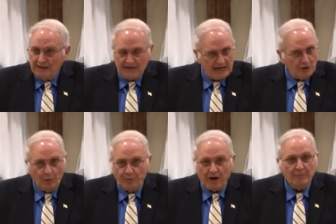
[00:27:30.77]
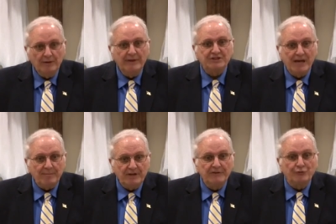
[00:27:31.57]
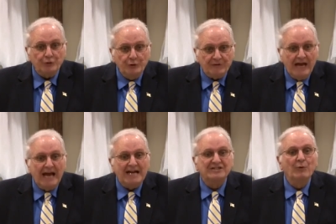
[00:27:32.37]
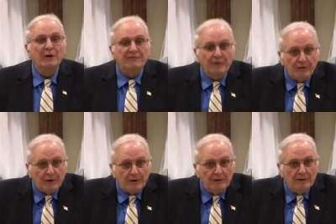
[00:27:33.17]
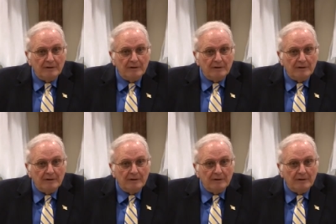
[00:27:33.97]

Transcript: he had no problem accepting the truth as it went further.